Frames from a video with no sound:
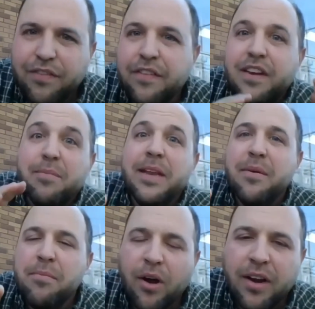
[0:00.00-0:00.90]
the 50
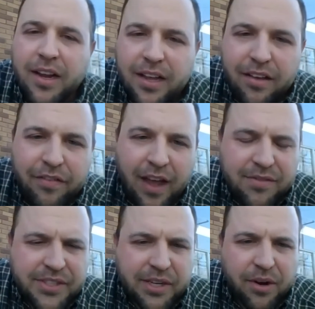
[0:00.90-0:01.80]
minute mark,
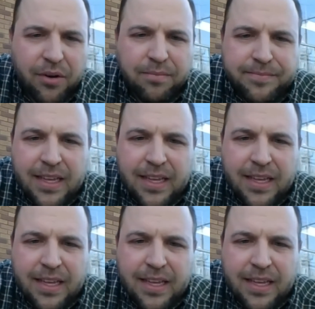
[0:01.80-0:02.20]
five zero.